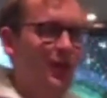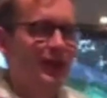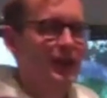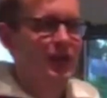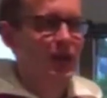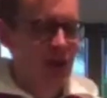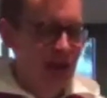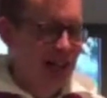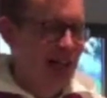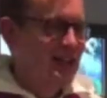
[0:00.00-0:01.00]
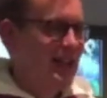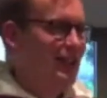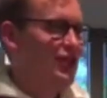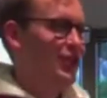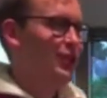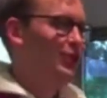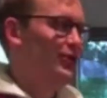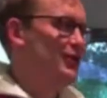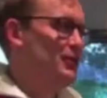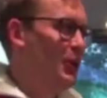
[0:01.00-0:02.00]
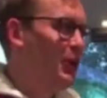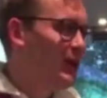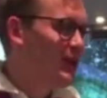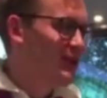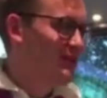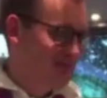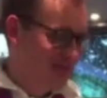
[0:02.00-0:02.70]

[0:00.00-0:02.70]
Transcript: wonderful classic children's books